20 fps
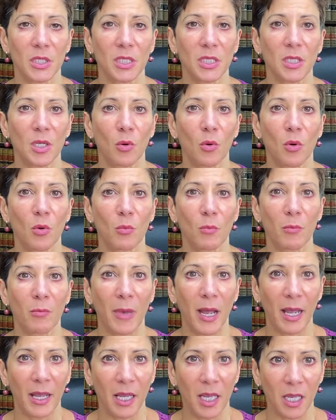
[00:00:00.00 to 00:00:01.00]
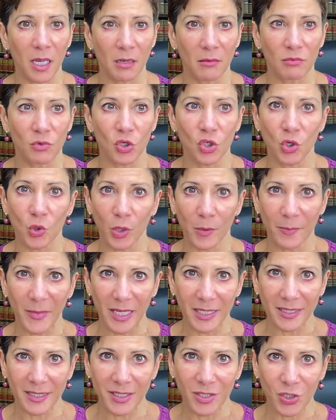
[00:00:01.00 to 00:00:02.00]
So my short
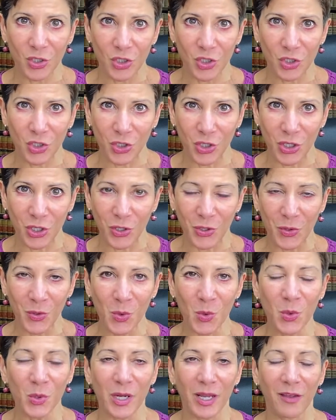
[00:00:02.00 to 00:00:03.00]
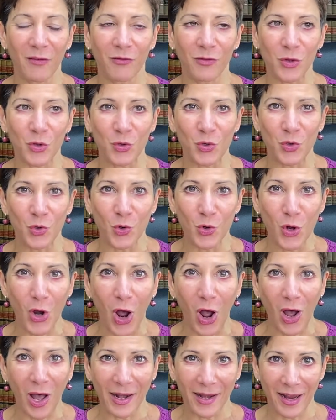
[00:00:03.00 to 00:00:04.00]
message to you, if you do
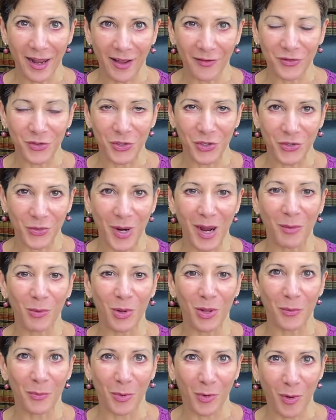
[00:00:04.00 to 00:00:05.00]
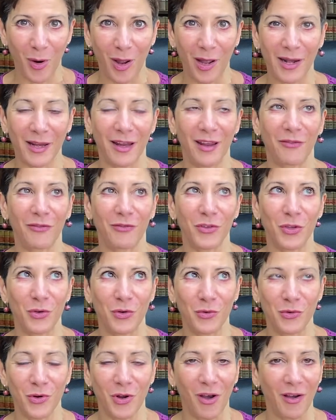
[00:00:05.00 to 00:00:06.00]
not have to travel abroad, if
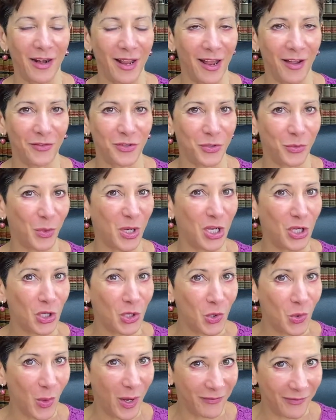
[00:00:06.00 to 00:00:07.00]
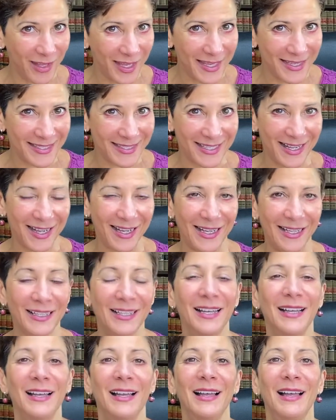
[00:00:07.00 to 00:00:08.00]
you do not have to renew a visa,
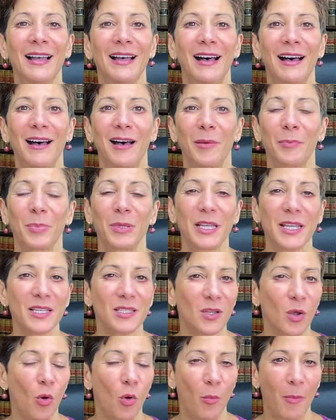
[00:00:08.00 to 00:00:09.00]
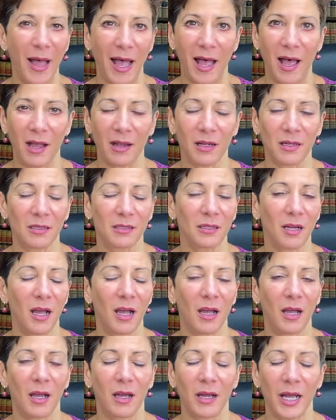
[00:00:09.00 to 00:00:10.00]
please hold back.
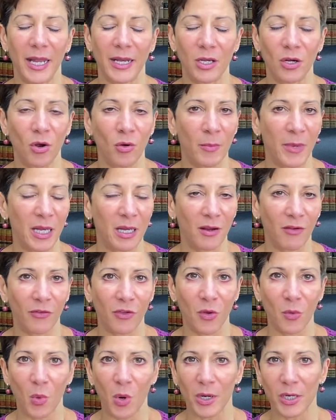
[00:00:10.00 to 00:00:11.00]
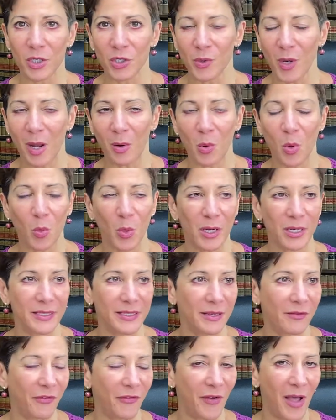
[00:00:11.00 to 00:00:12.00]
I know many of you want to travel, want
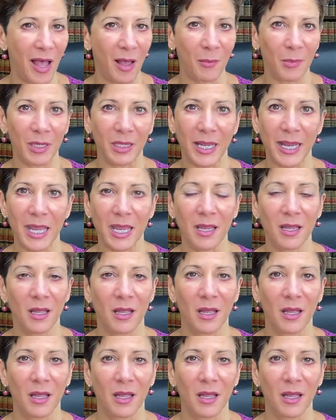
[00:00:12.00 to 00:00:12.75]
to see family.